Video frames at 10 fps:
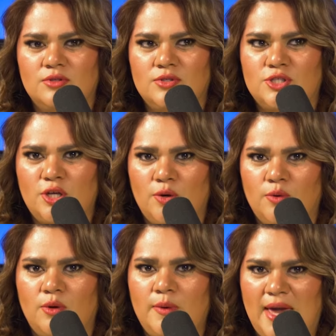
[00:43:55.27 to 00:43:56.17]

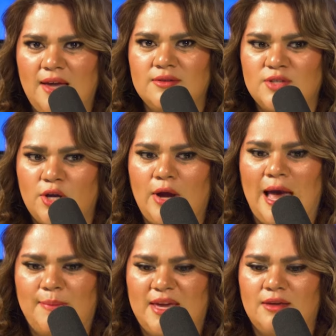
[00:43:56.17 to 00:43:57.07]
So okay, so you're
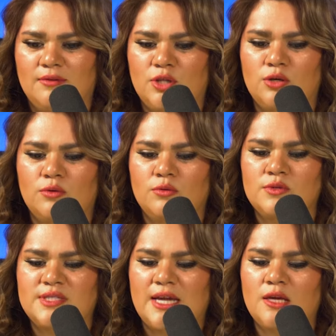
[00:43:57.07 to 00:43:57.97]
happy. You
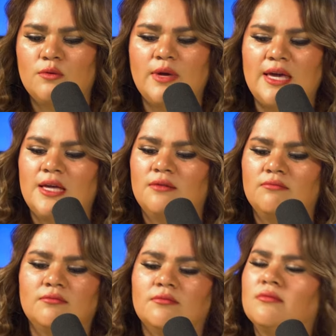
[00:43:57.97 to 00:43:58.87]
say you hit
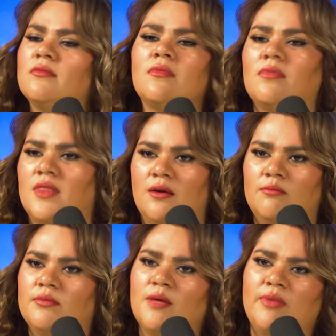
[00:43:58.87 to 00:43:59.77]

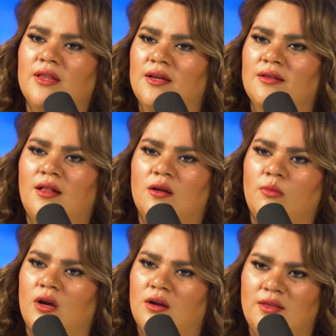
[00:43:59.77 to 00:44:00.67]
the the billion dollar
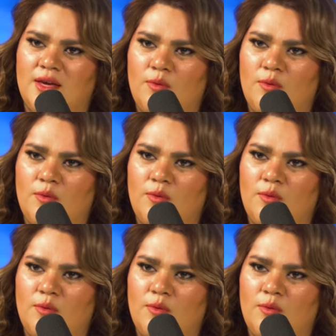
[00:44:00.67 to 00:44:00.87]
marker that